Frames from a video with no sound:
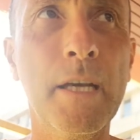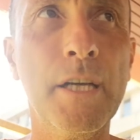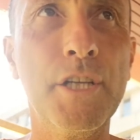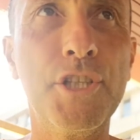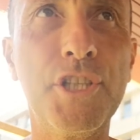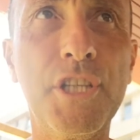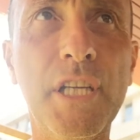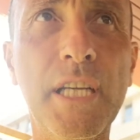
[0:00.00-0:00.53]

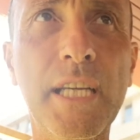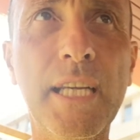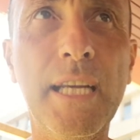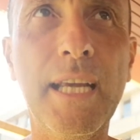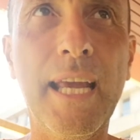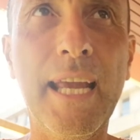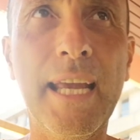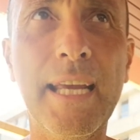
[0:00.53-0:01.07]

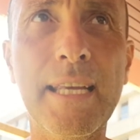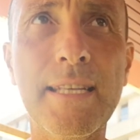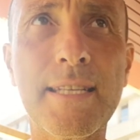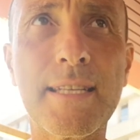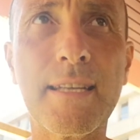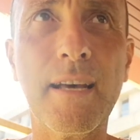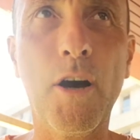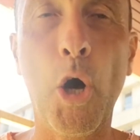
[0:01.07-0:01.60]
She
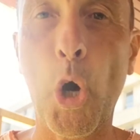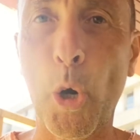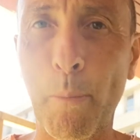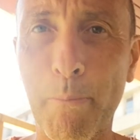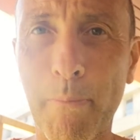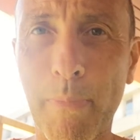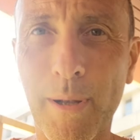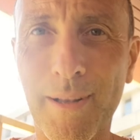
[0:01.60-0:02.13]
is
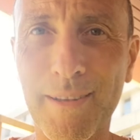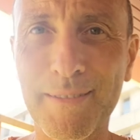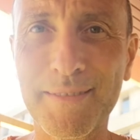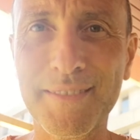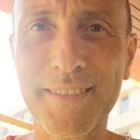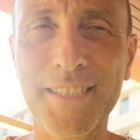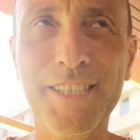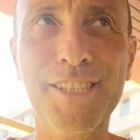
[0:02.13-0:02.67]
humble,
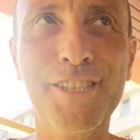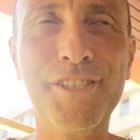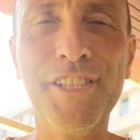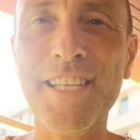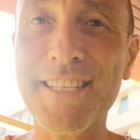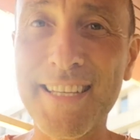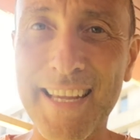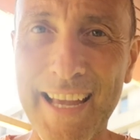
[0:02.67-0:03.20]

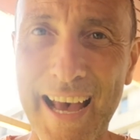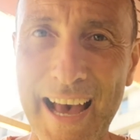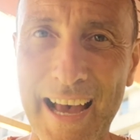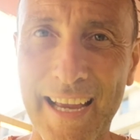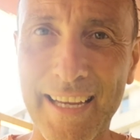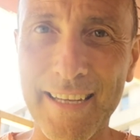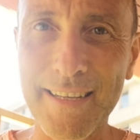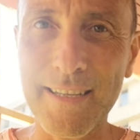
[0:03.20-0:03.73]
she's
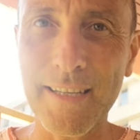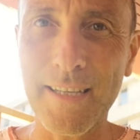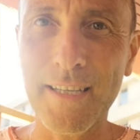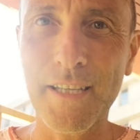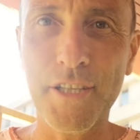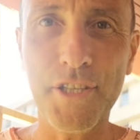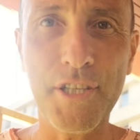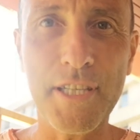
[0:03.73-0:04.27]
kind,
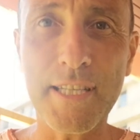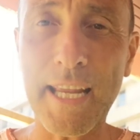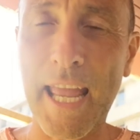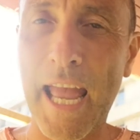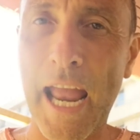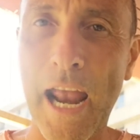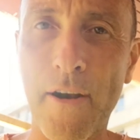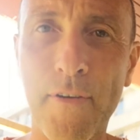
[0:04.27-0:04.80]
she's
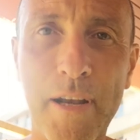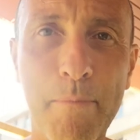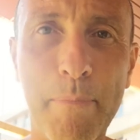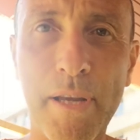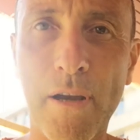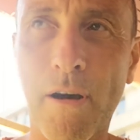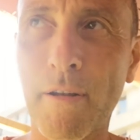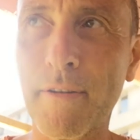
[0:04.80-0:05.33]
caring
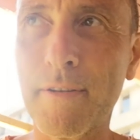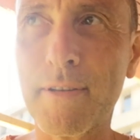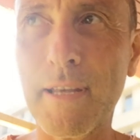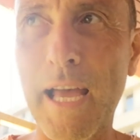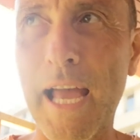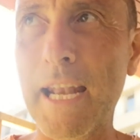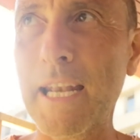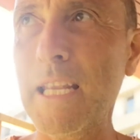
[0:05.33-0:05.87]
beyond
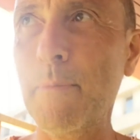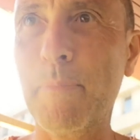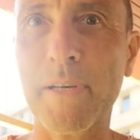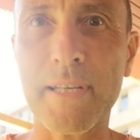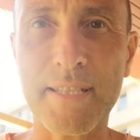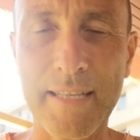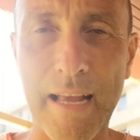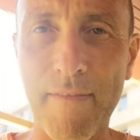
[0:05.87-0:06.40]
any
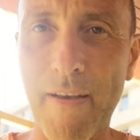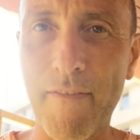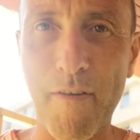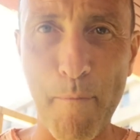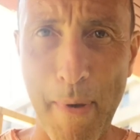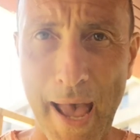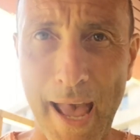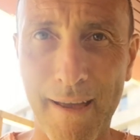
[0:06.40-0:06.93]
person I've ever
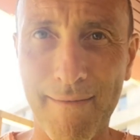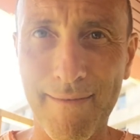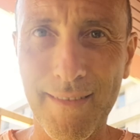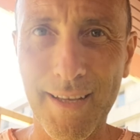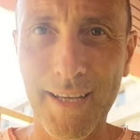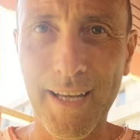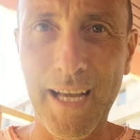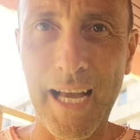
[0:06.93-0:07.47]
met,
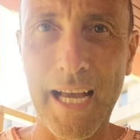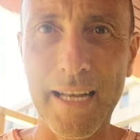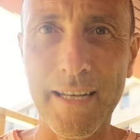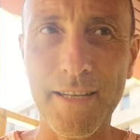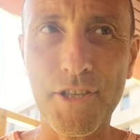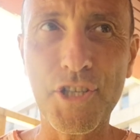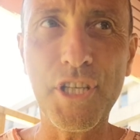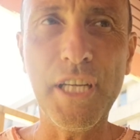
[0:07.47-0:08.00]

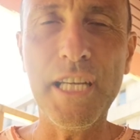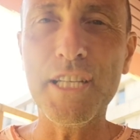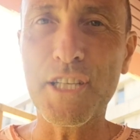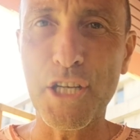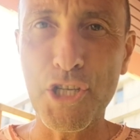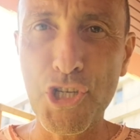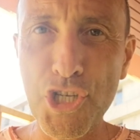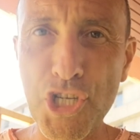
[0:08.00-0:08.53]
and she is
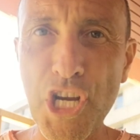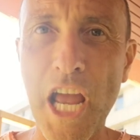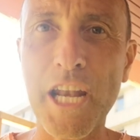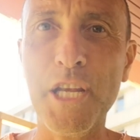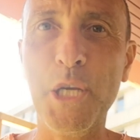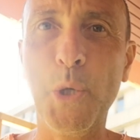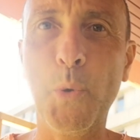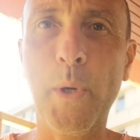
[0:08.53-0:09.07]
a
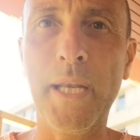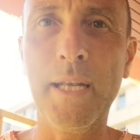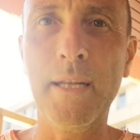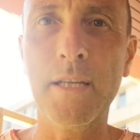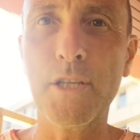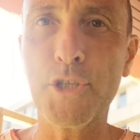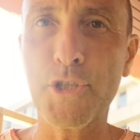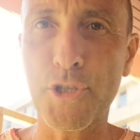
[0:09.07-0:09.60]
genuine
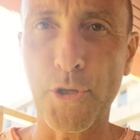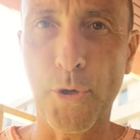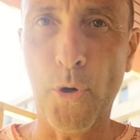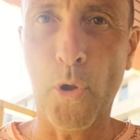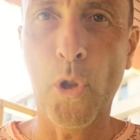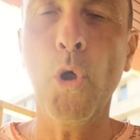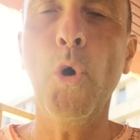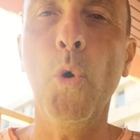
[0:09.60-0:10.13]

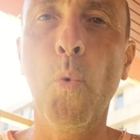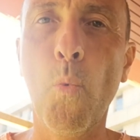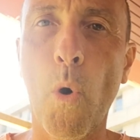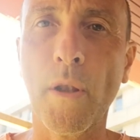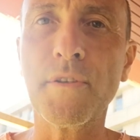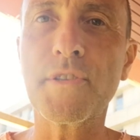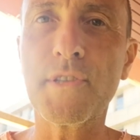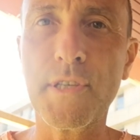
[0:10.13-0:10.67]
soul who
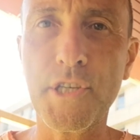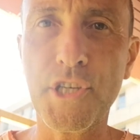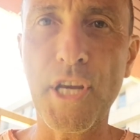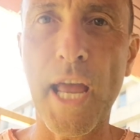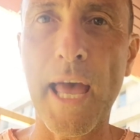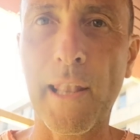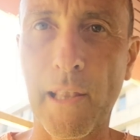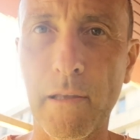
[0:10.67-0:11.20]
wants to
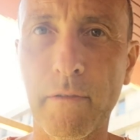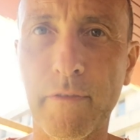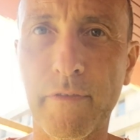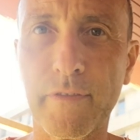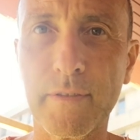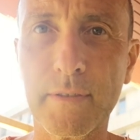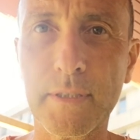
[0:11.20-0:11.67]
share love.